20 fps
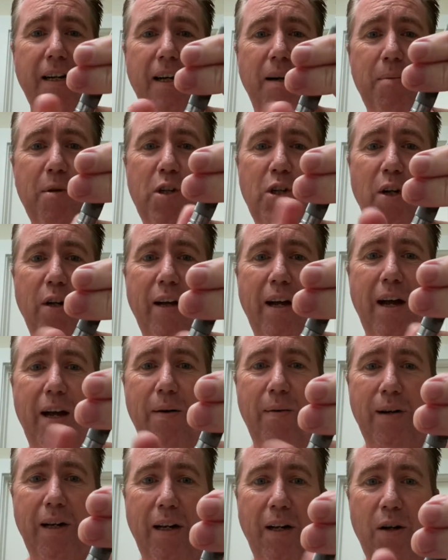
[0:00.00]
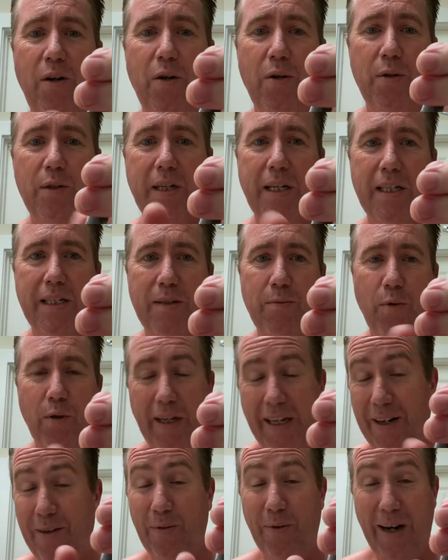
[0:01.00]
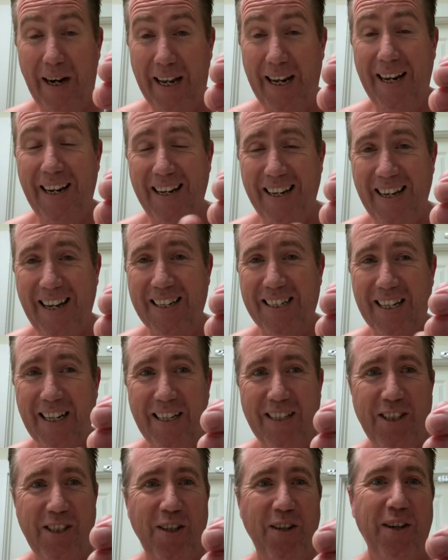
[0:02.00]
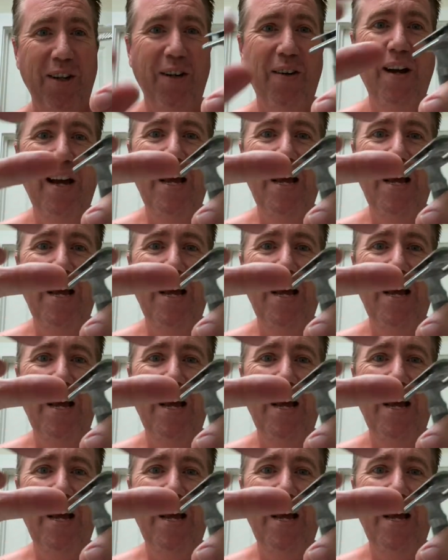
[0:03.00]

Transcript: I'm going to show you how it loads because we'll get it ready as I show you.